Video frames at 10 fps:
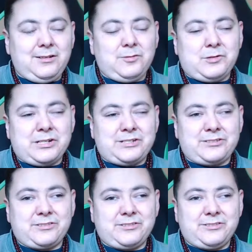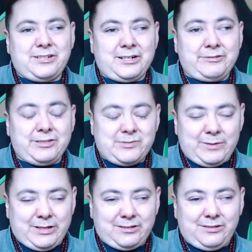watch how you
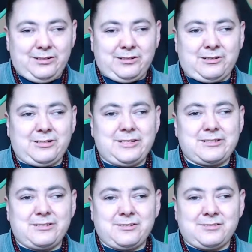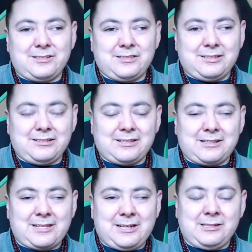speak to your teachers and things
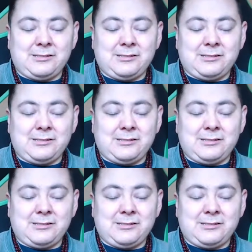like that,